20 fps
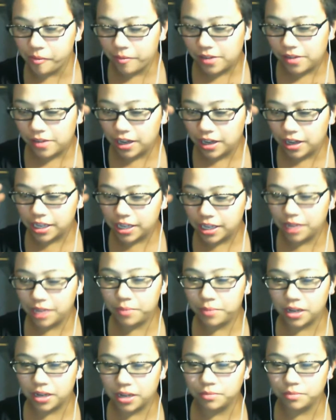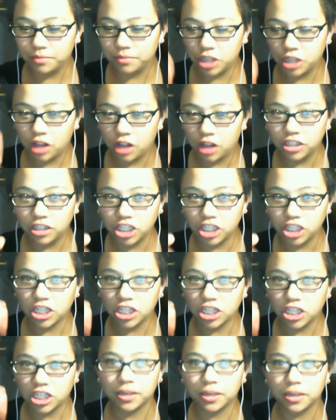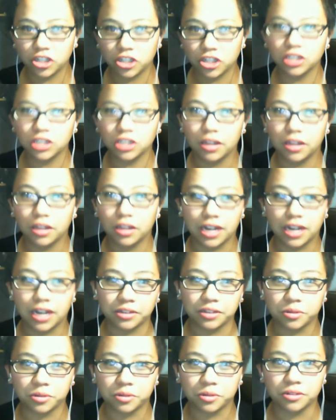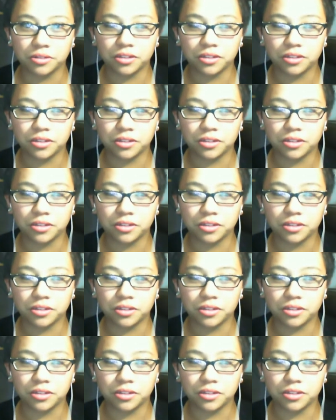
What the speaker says: a kid pick up geology just because she loves dinosaurs.